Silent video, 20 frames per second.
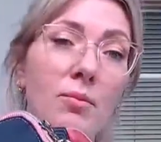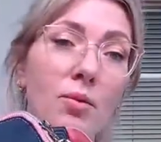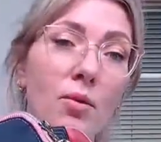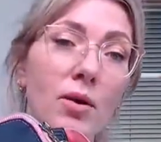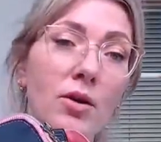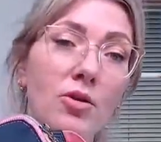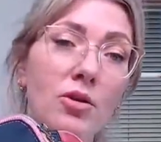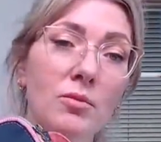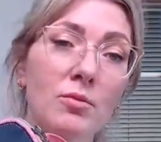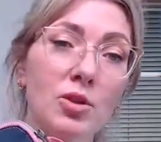
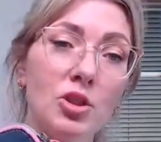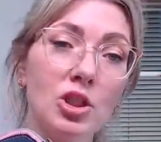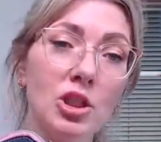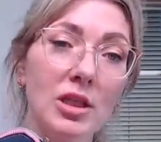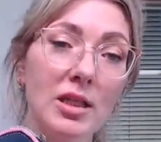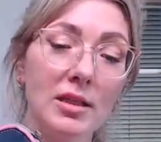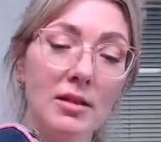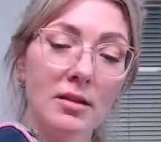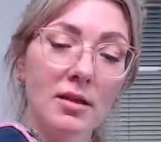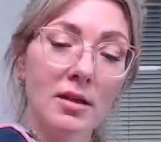embroidery
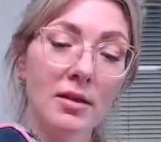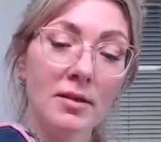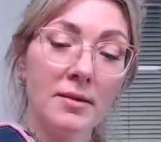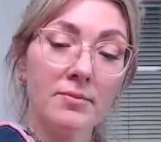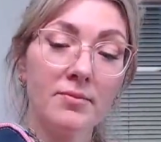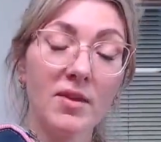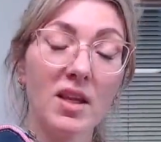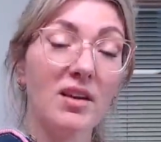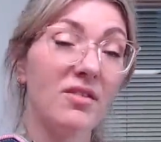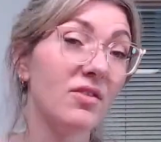machine.
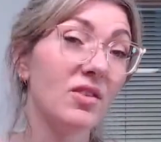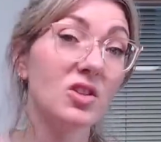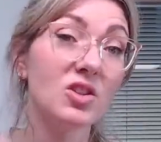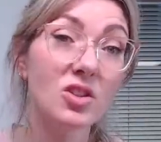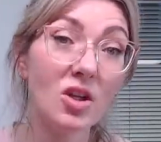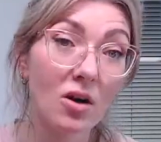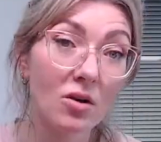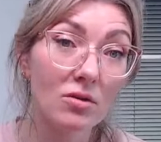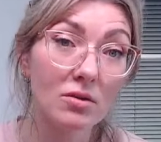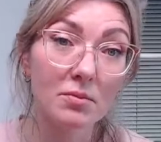If you
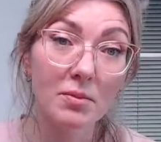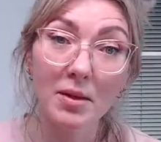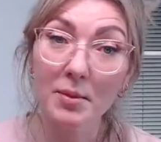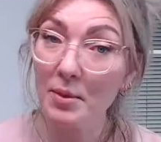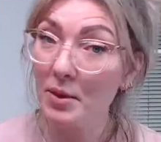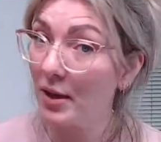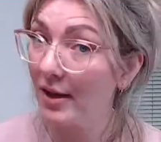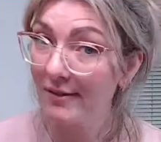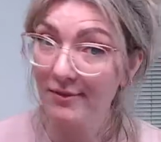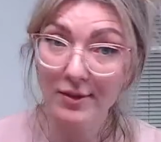don't,
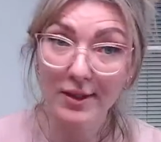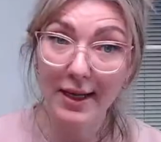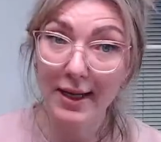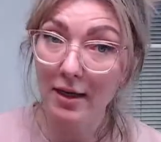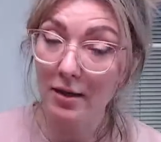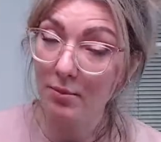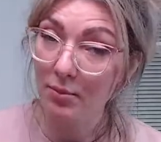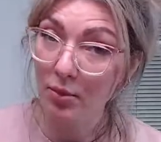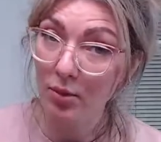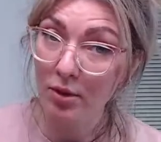maybe you have to get
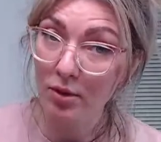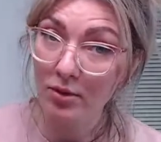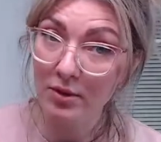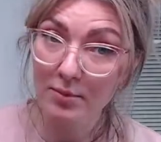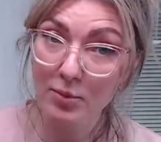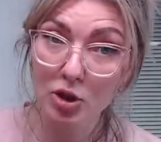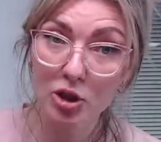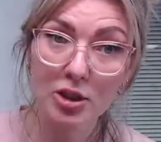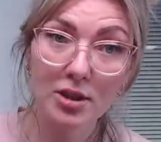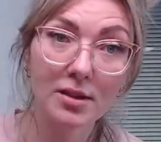an embroidery
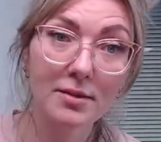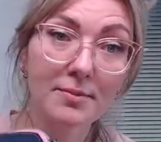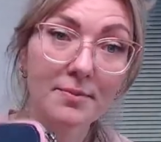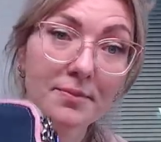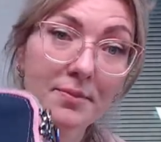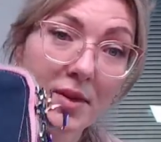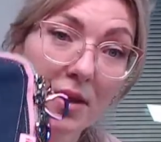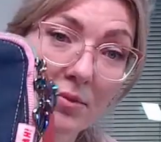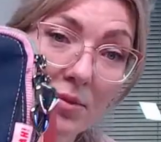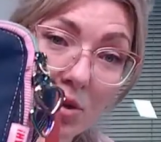machine,
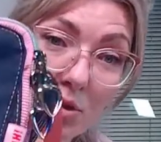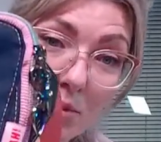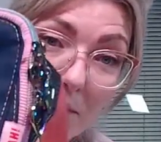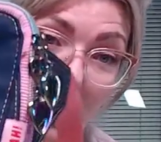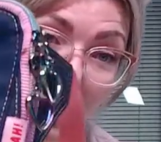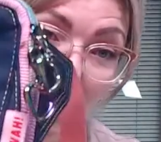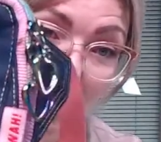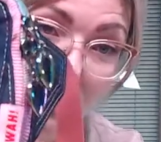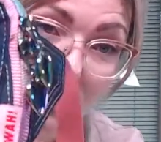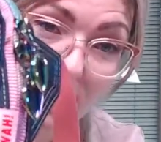which we
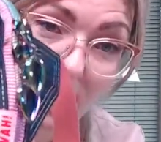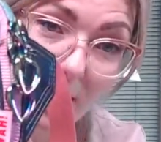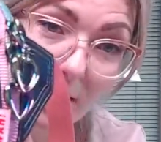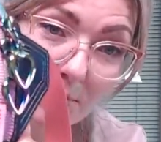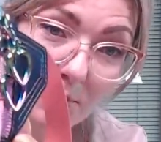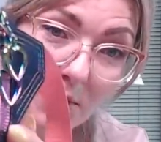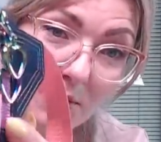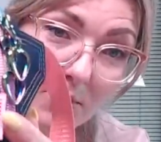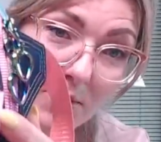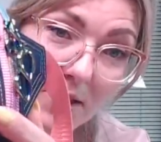can also
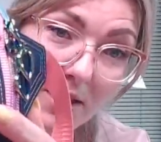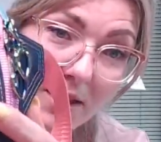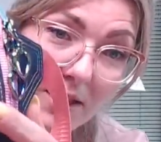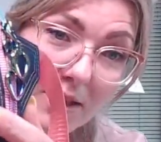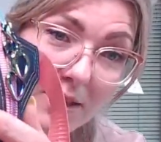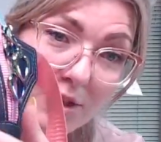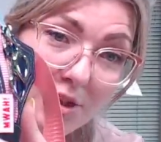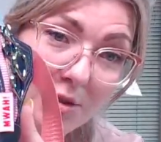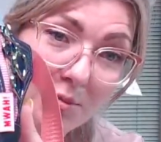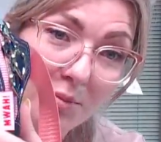help you with. And
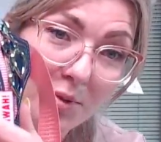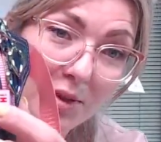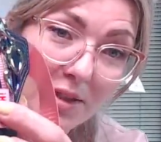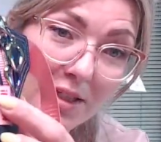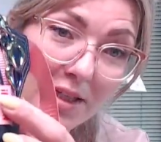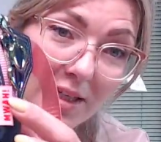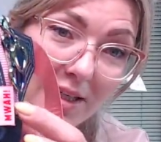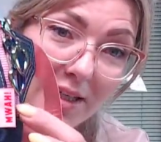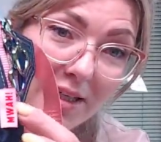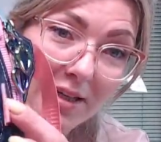then she put
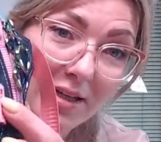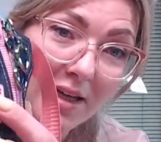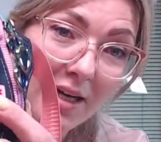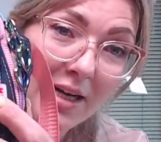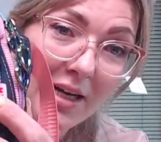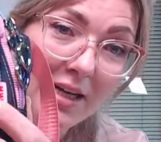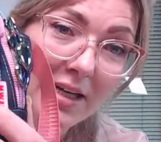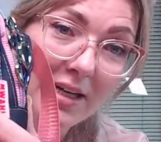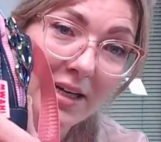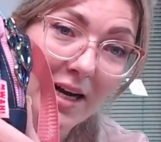the little
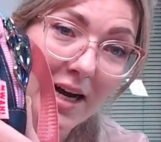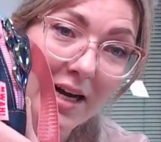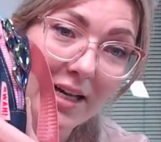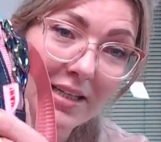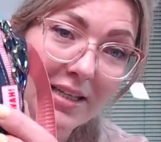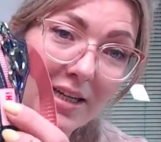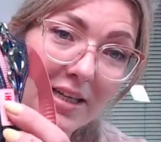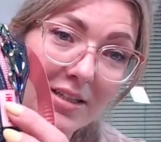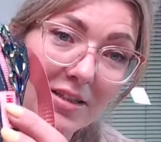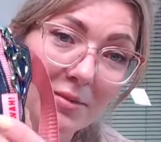
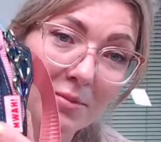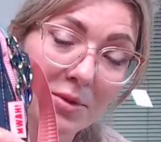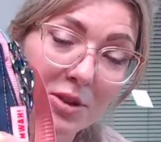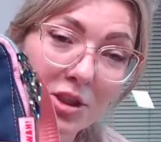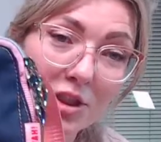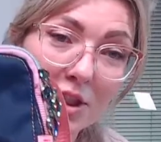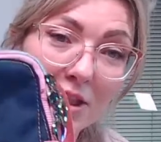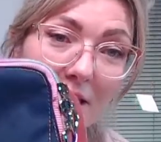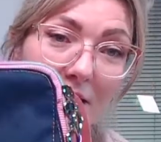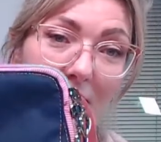Kylie and the
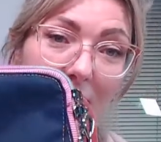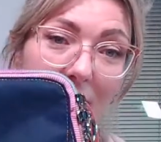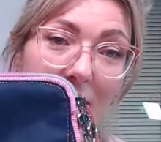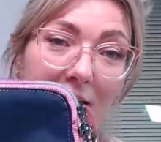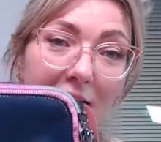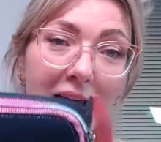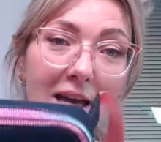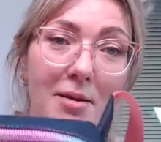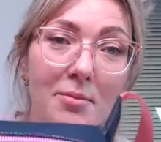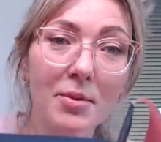machine
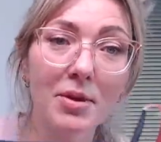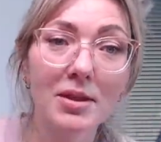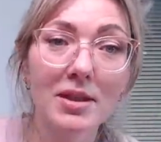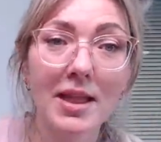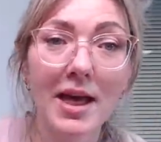label